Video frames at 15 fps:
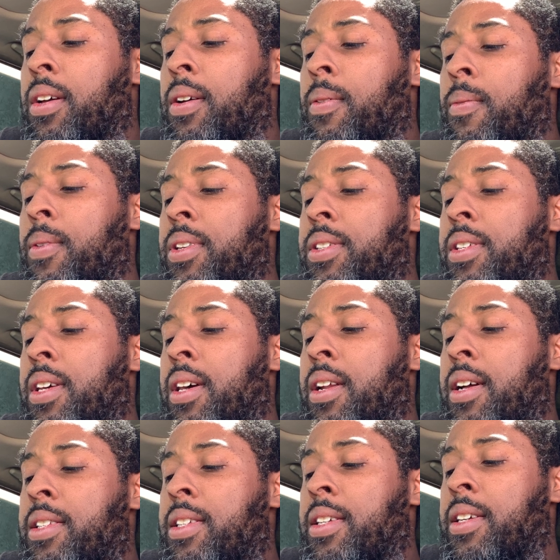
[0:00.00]
We said
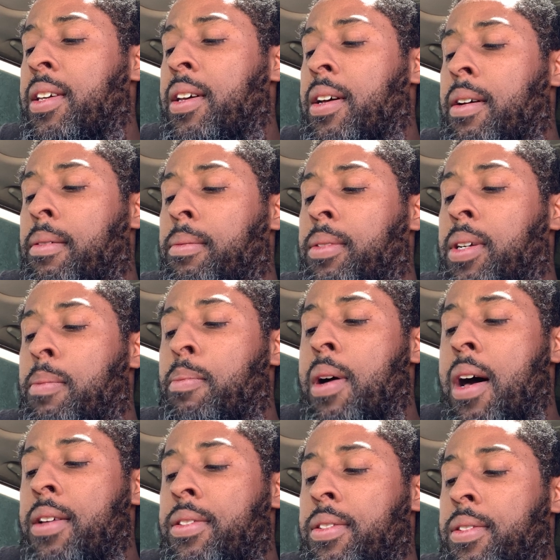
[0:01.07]
unto him, the
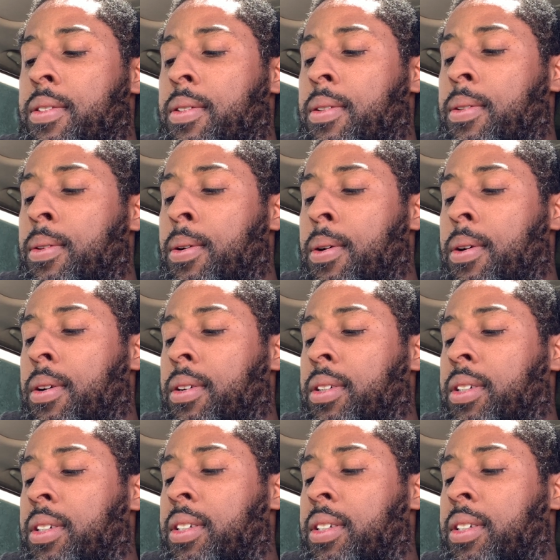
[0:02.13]
apostles, Lord,